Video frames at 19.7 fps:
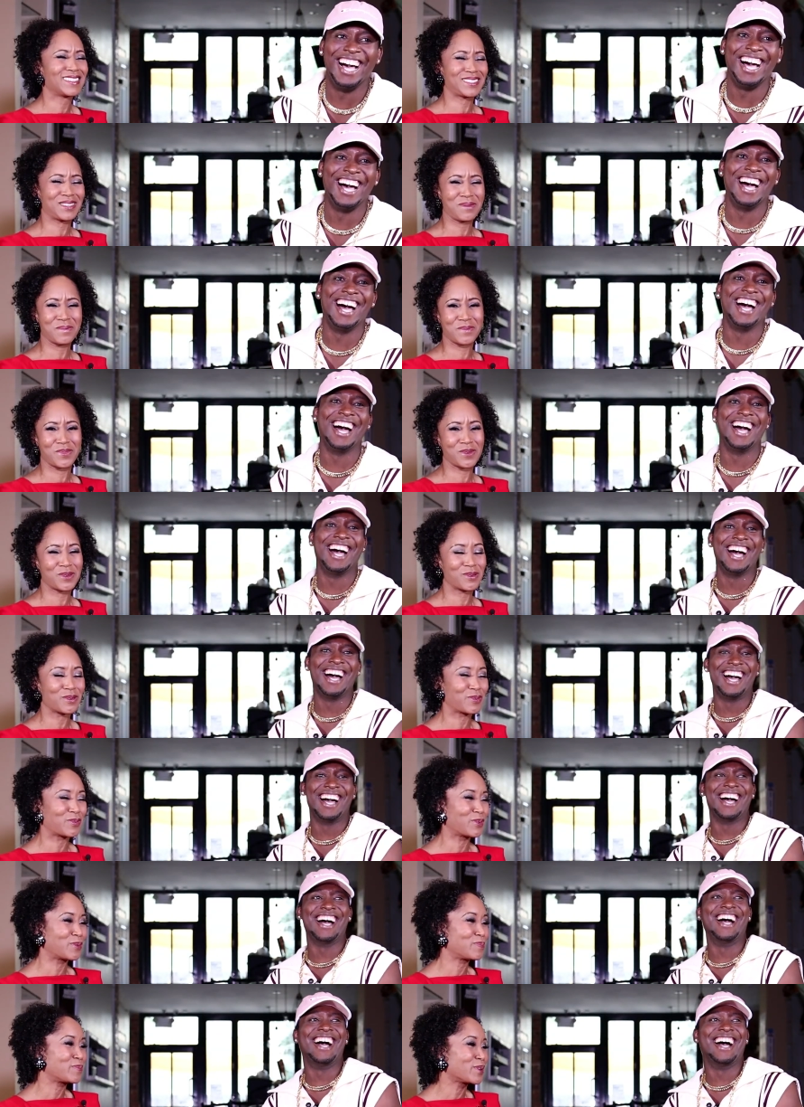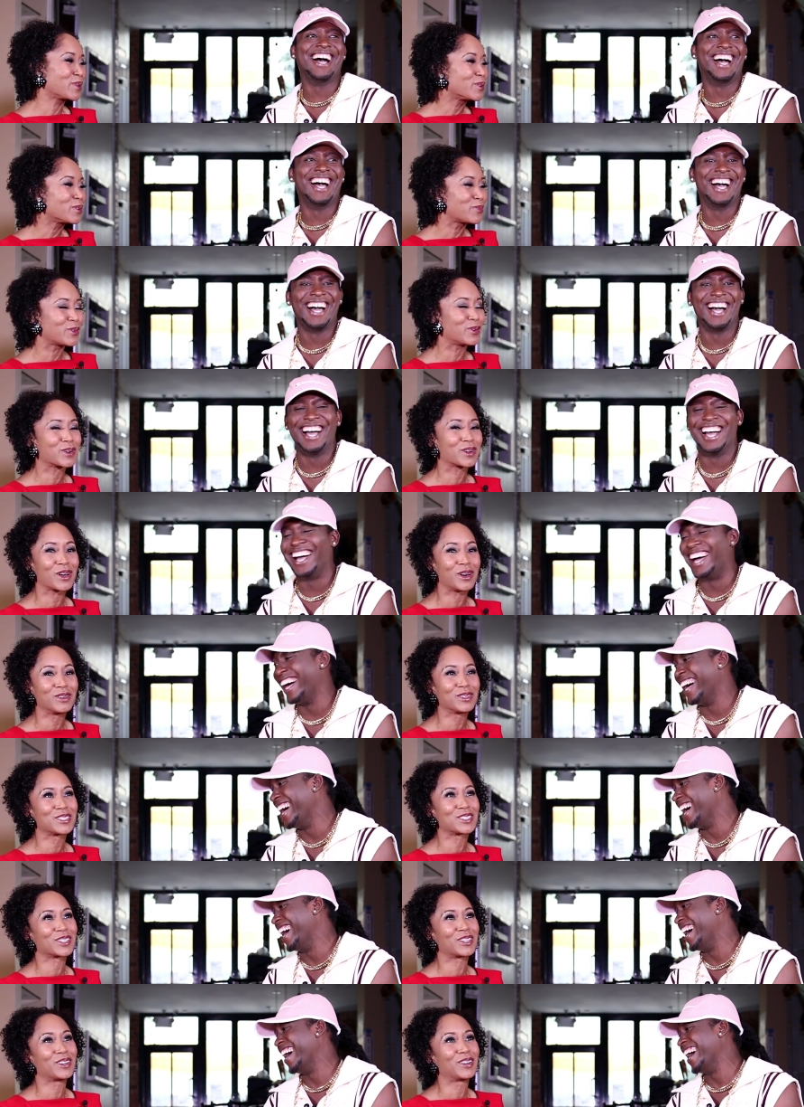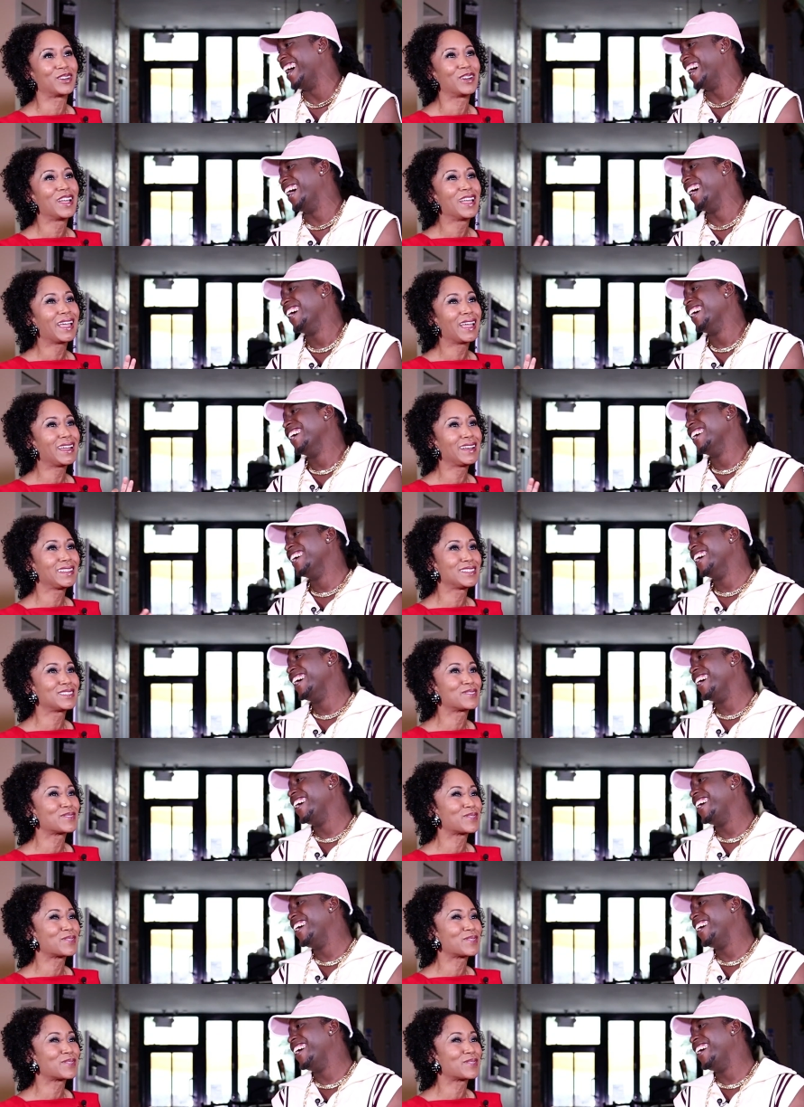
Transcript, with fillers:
Speaker 1: It's a beautiful, beautiful culture. Haiti